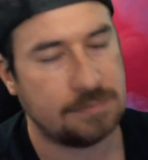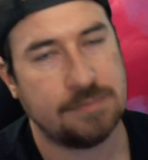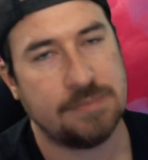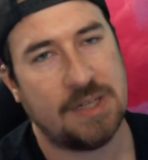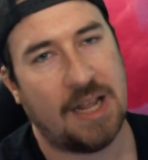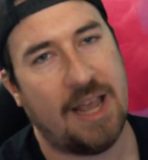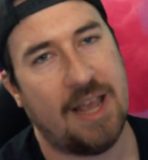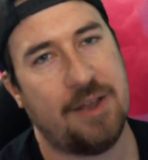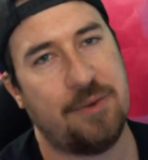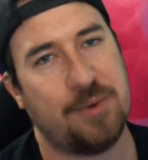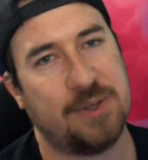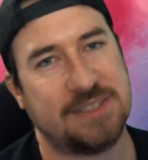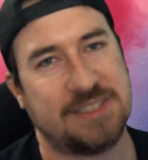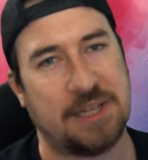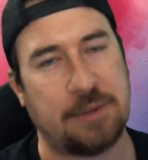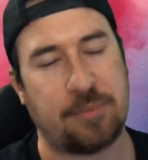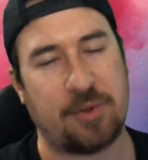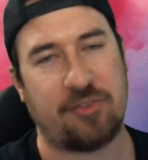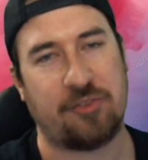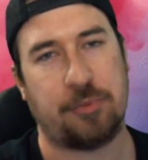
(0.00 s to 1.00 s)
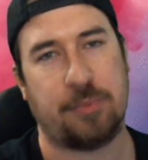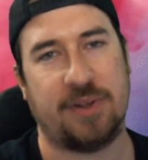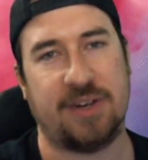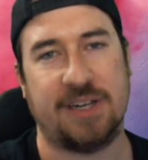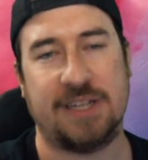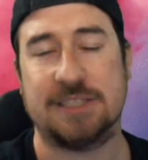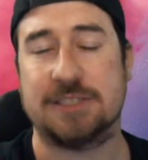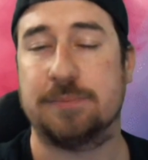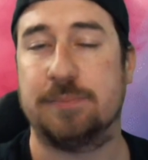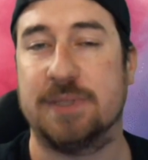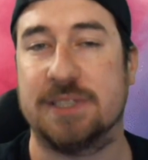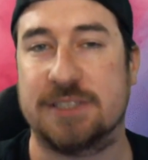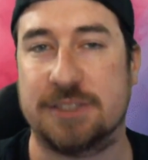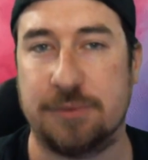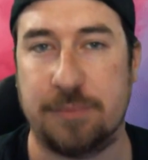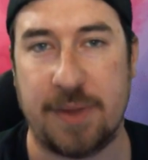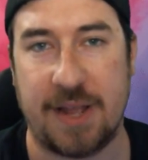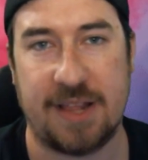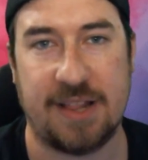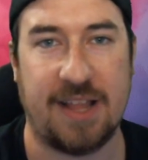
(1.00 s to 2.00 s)
Hey, what's up everybody? It's Mr.
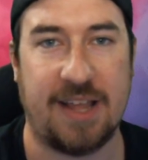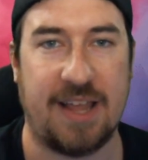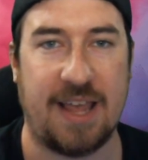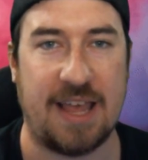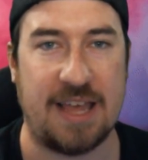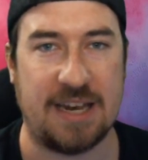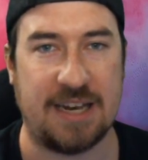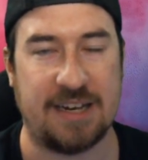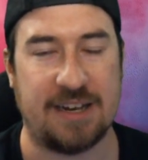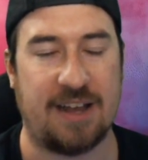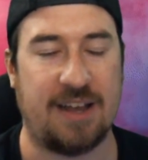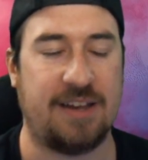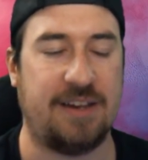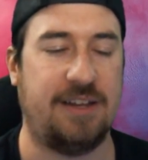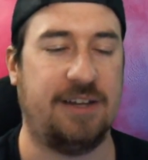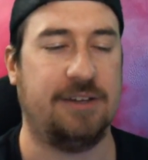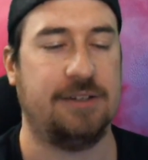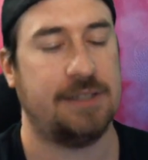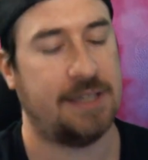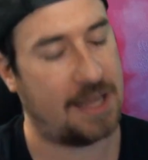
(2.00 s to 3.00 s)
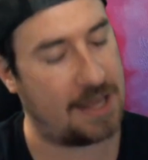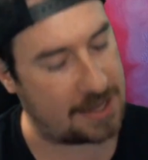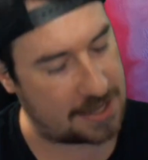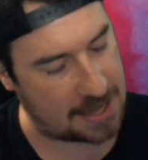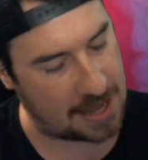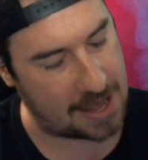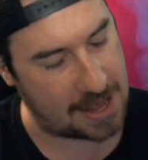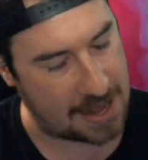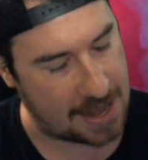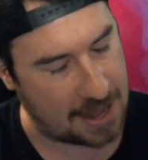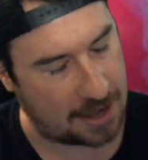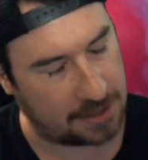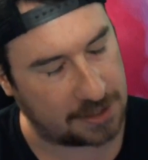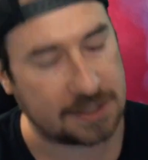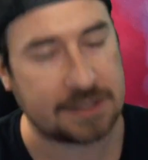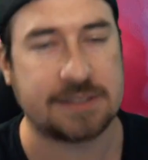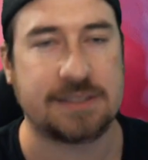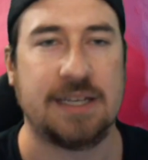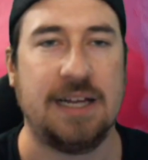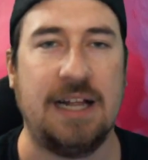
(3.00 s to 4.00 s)
Melee89 here, aka
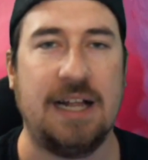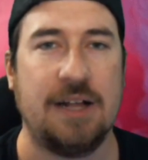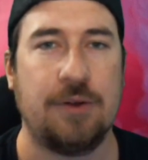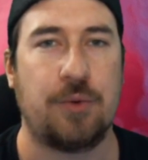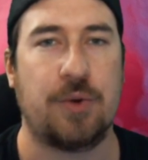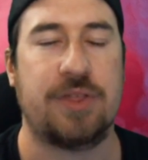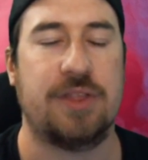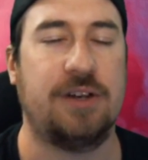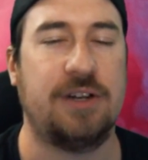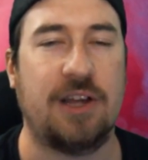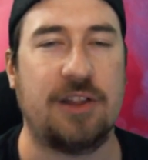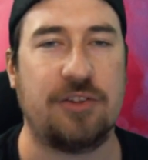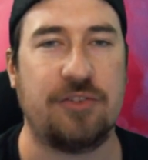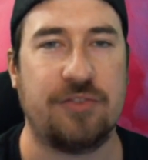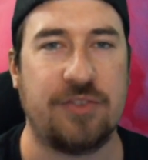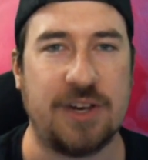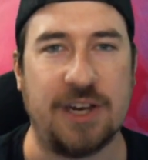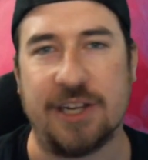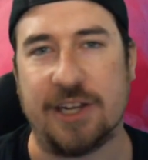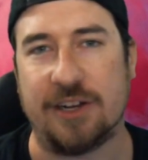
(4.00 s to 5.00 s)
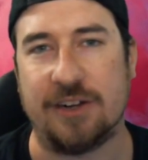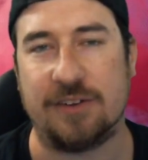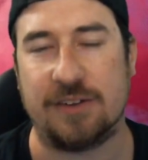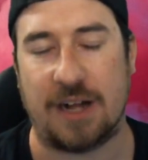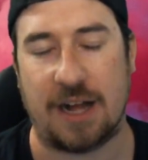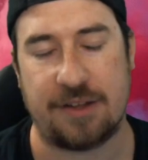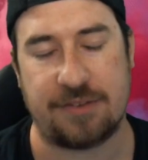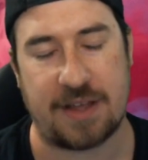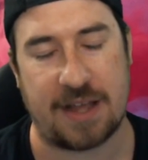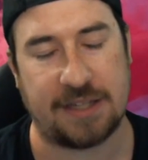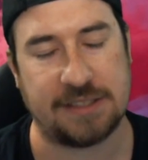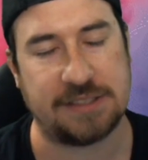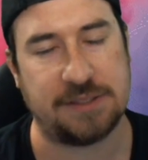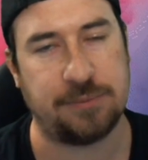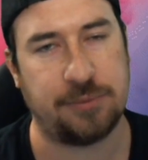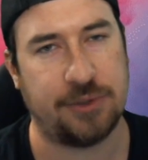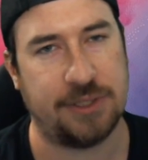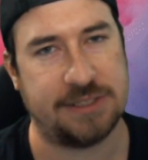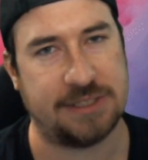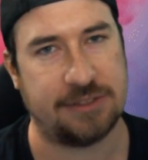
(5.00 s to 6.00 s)
Alex, with another video. I've had some
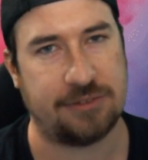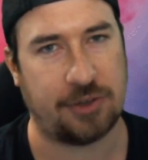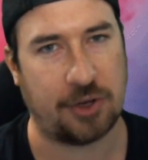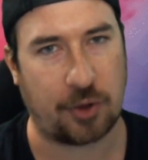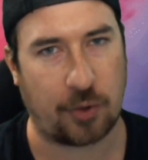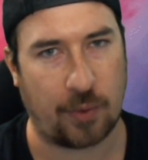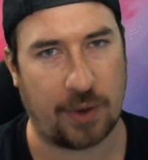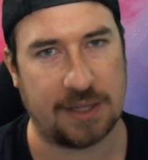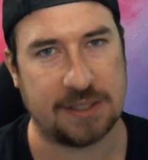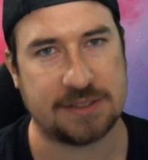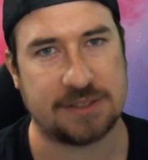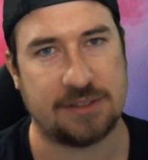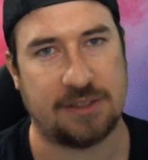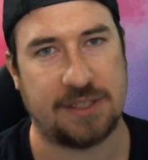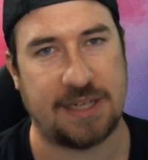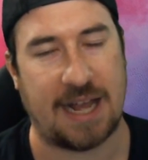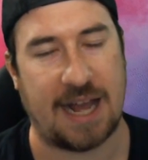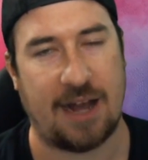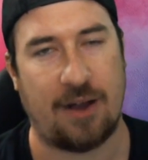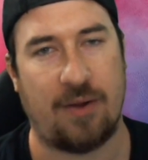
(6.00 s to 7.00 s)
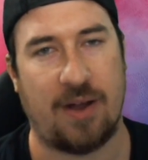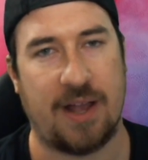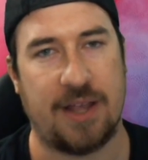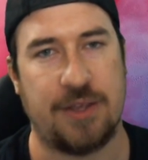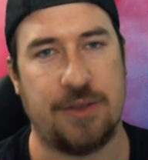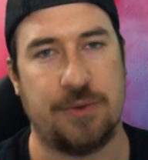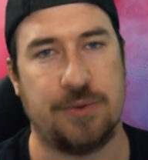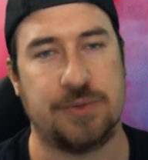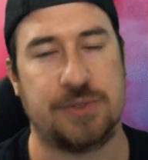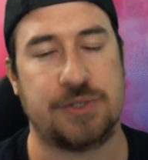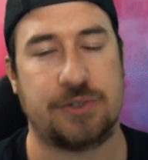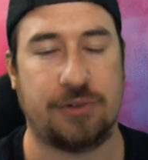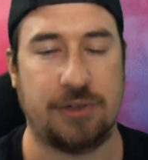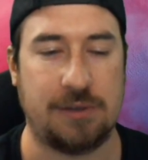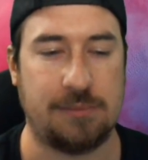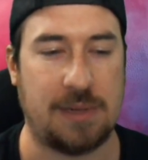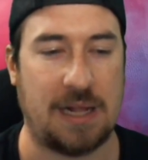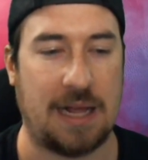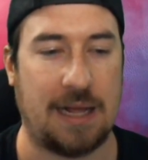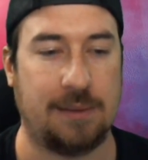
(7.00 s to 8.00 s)
recent requests on how I use
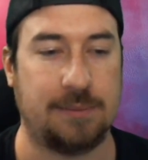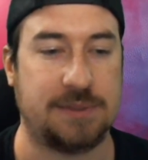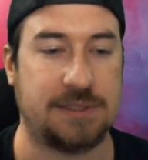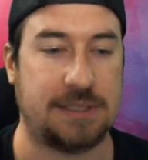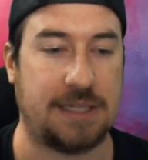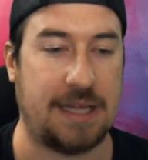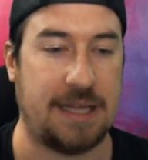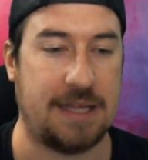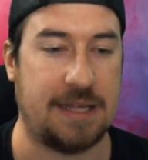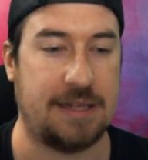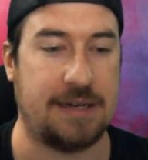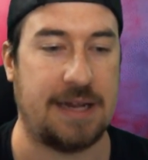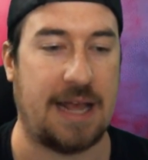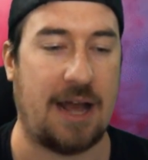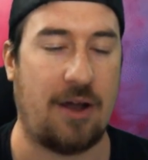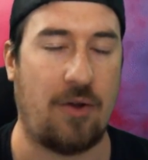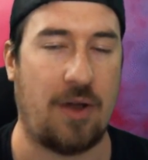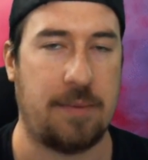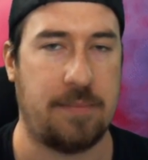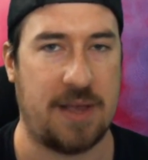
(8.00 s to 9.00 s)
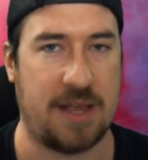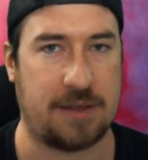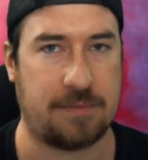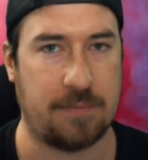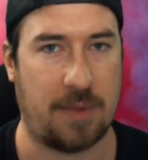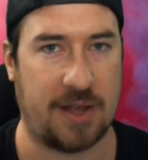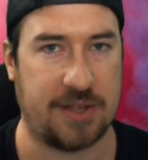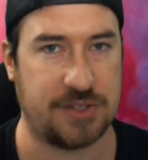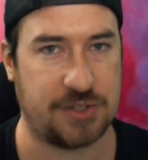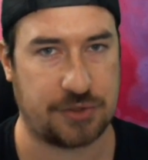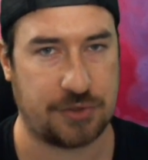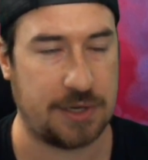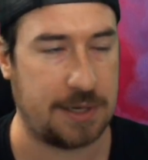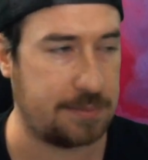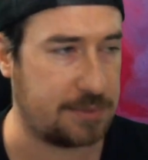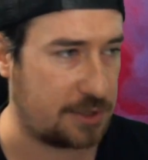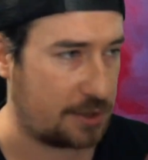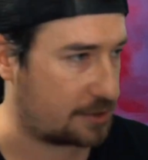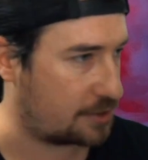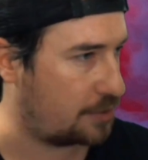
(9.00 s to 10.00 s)
Streamlabs and how I make my
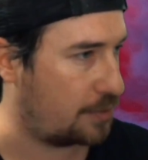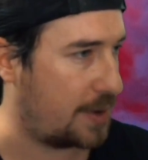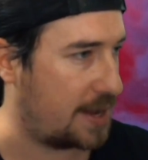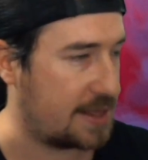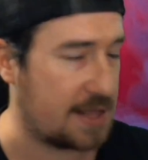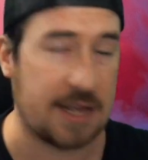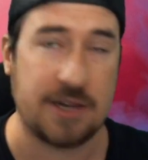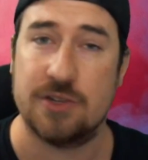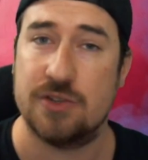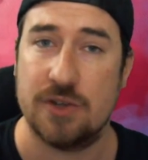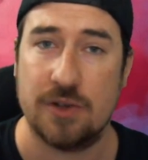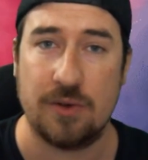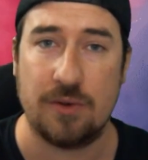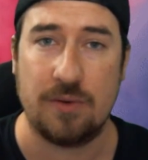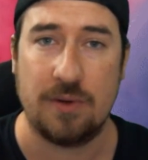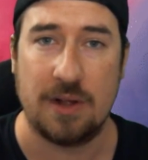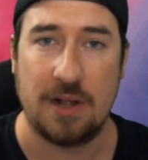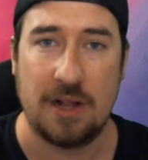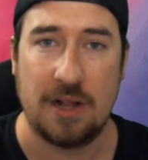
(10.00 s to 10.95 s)
streams look the way they do